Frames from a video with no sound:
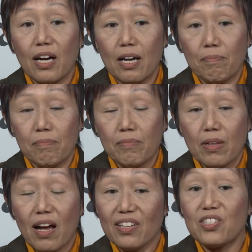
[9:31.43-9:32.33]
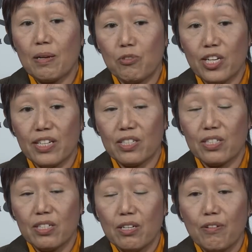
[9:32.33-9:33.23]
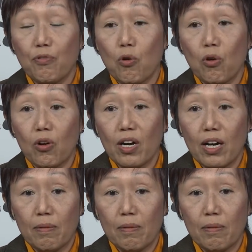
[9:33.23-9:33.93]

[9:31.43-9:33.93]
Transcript: ask subjects for,